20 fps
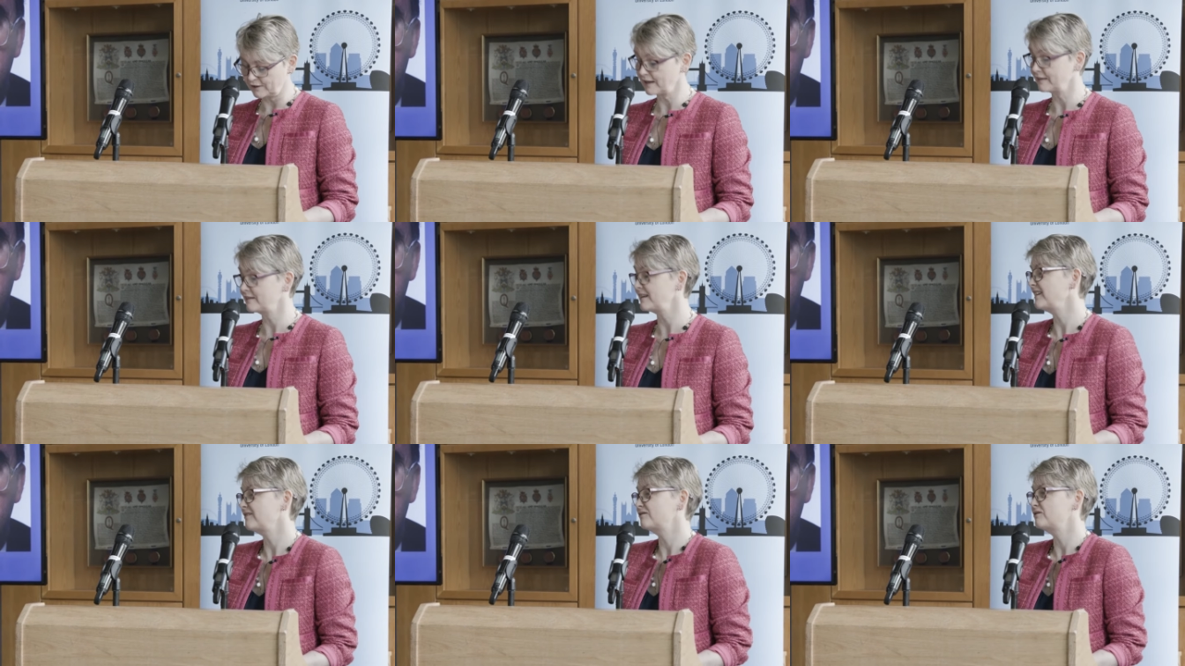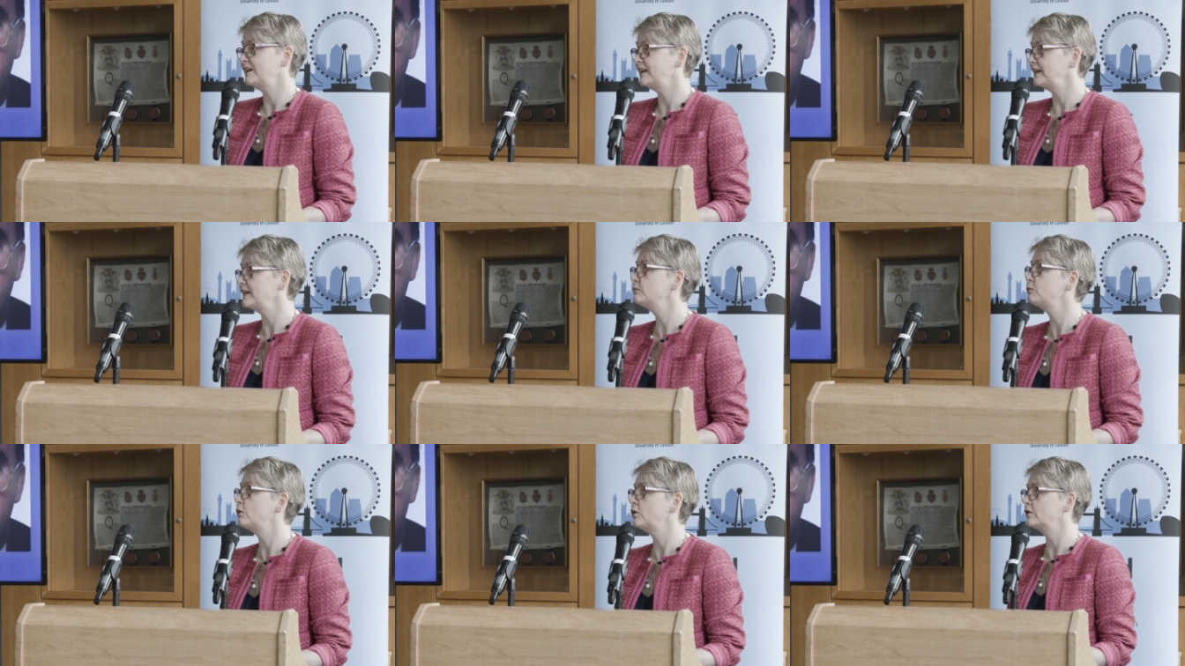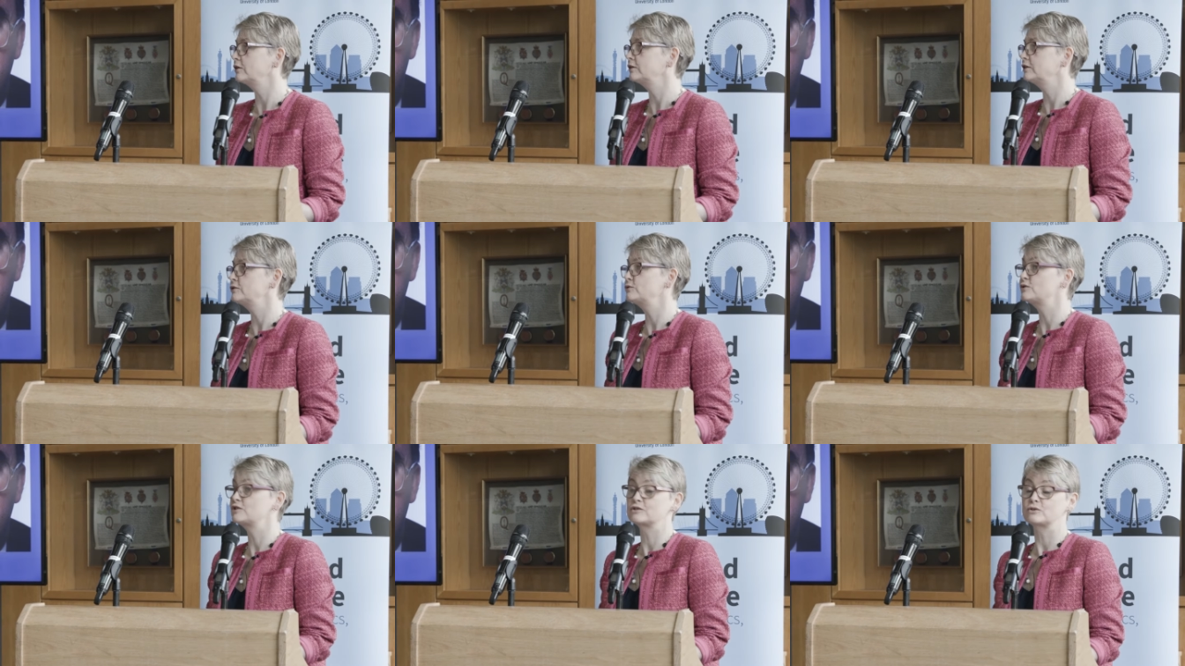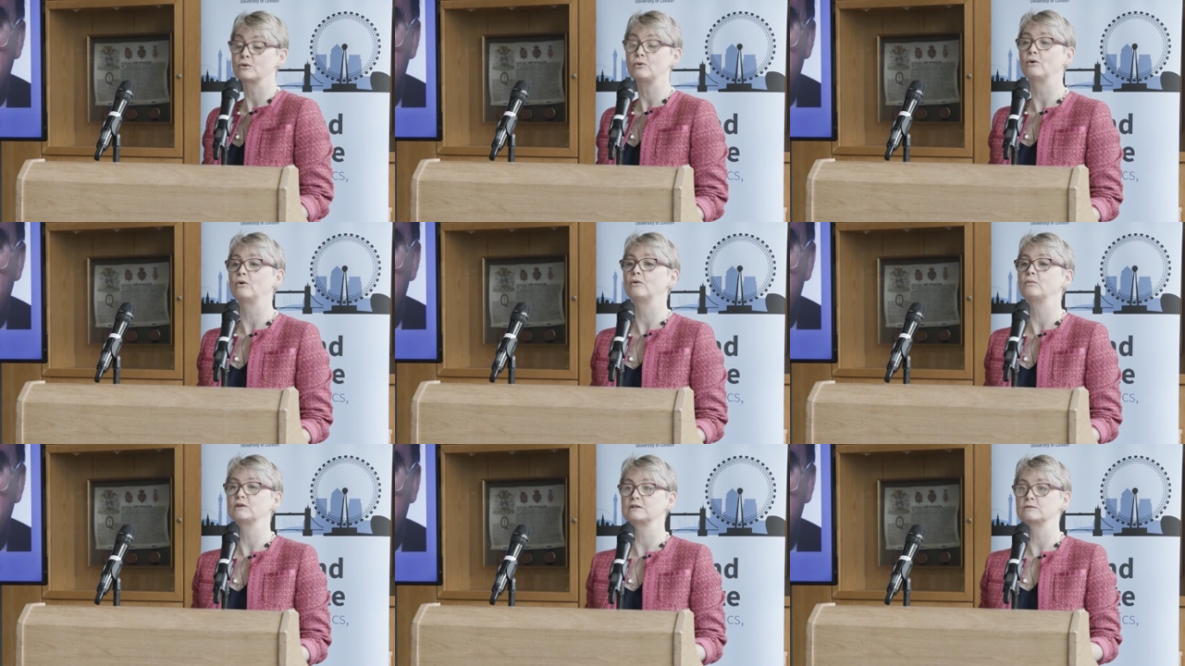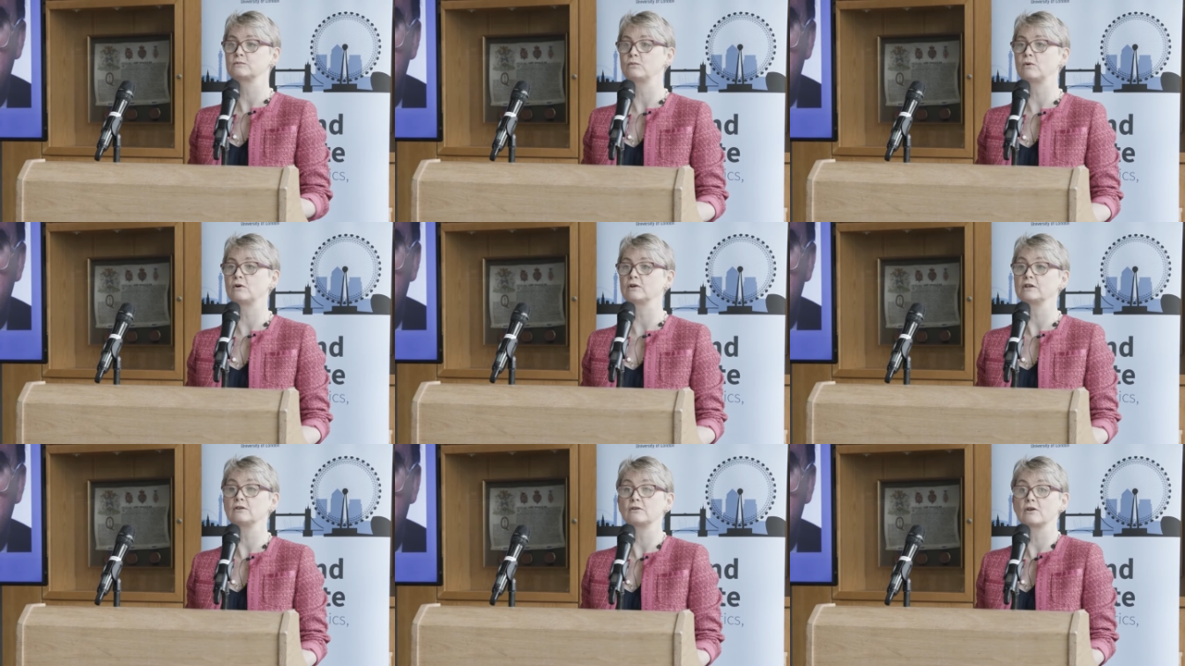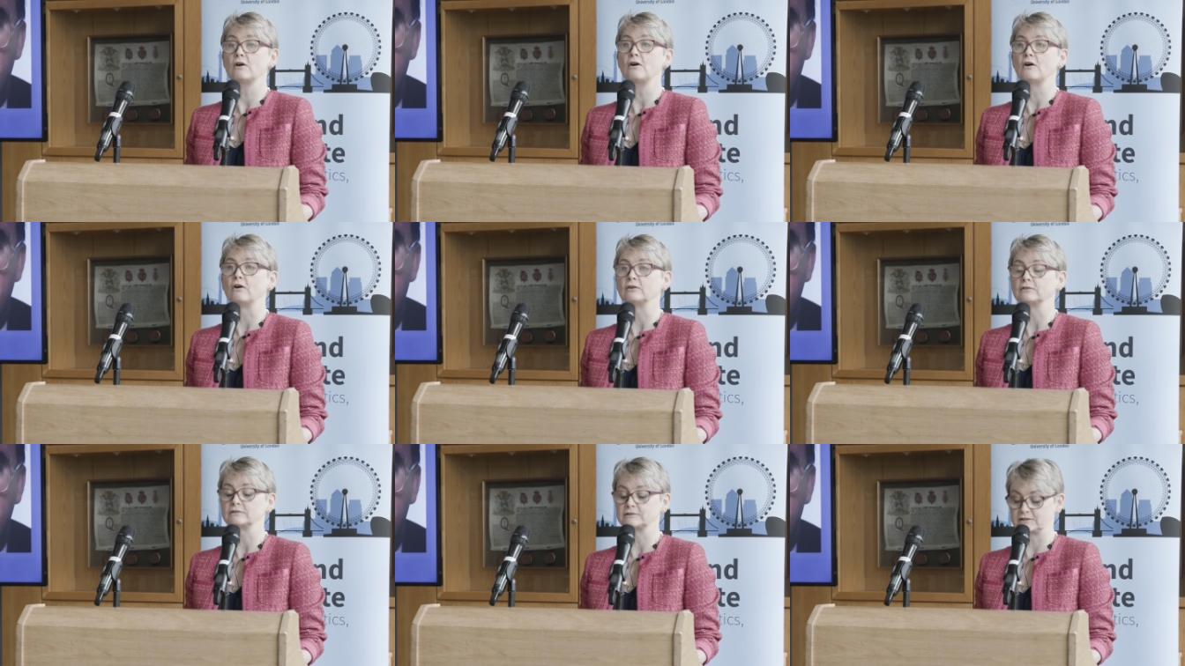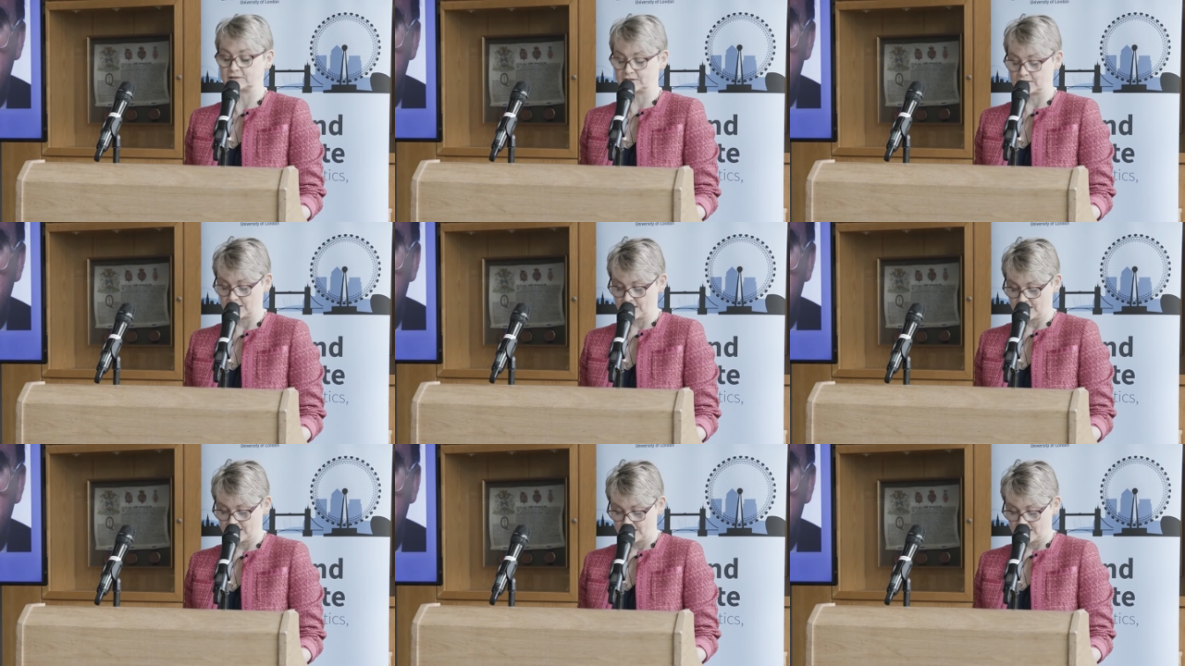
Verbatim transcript: And I think really what you saw was what you got.